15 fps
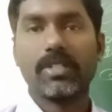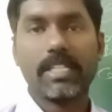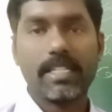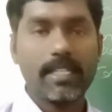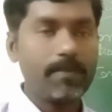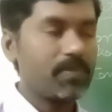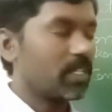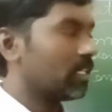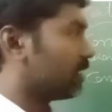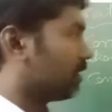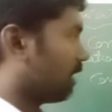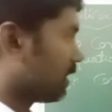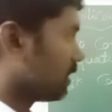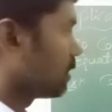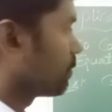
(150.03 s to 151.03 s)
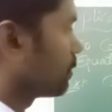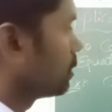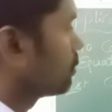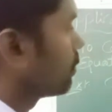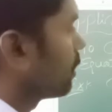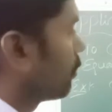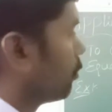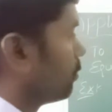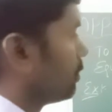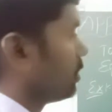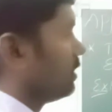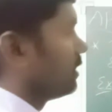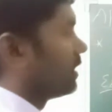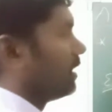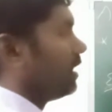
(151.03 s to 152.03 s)
Okay, na? That is the principle of
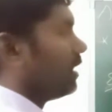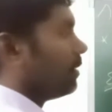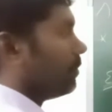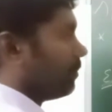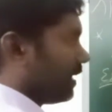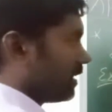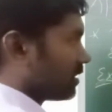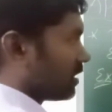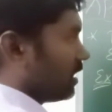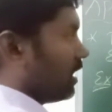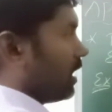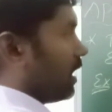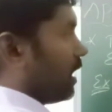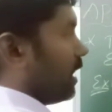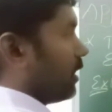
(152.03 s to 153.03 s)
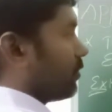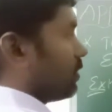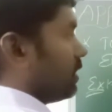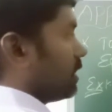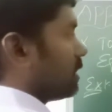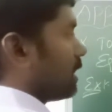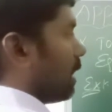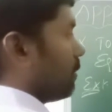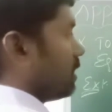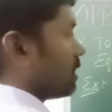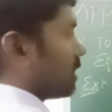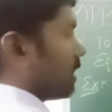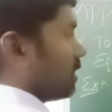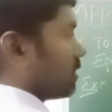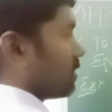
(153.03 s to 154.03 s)
homogeneity. Means if these
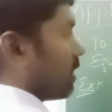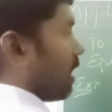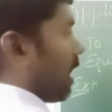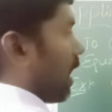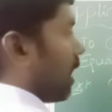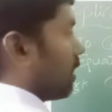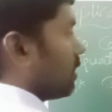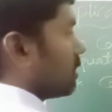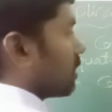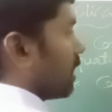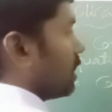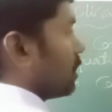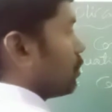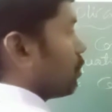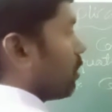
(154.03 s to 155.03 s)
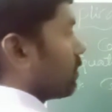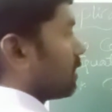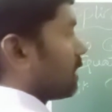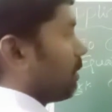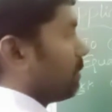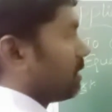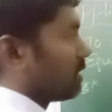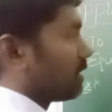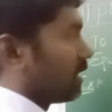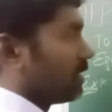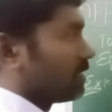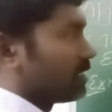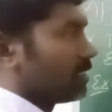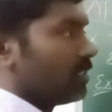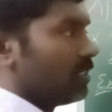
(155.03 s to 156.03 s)
dimensions and this ratio of the
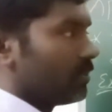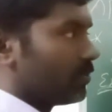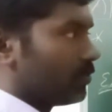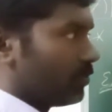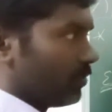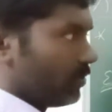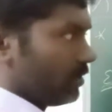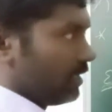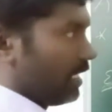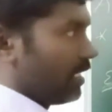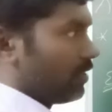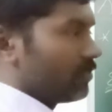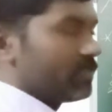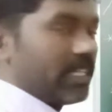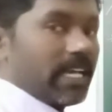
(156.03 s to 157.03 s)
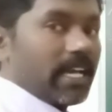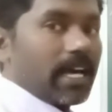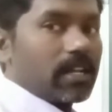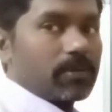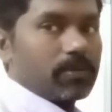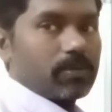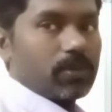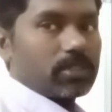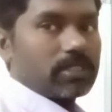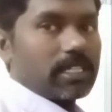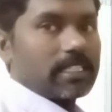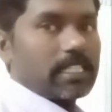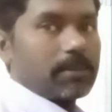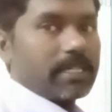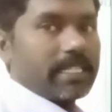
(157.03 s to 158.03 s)
dimensions, if they are both
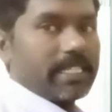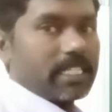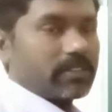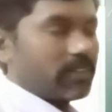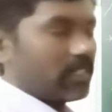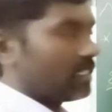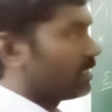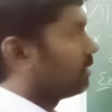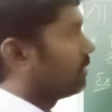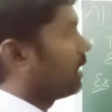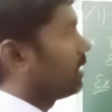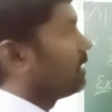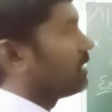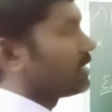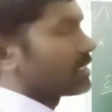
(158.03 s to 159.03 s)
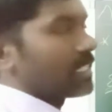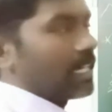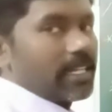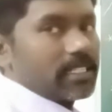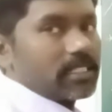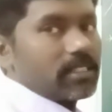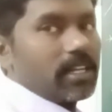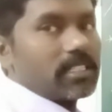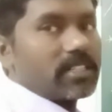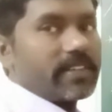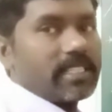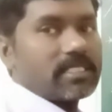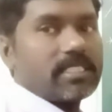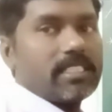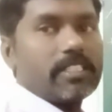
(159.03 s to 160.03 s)
of them are equal, then it is correct.
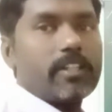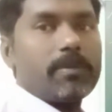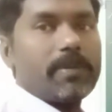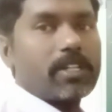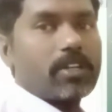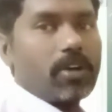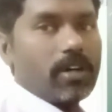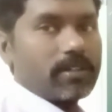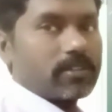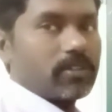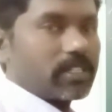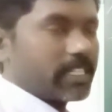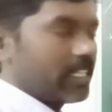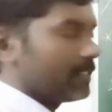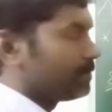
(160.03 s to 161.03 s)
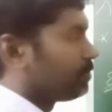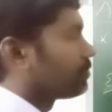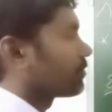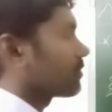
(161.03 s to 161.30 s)
Otherwise, it will be wrong. Okay.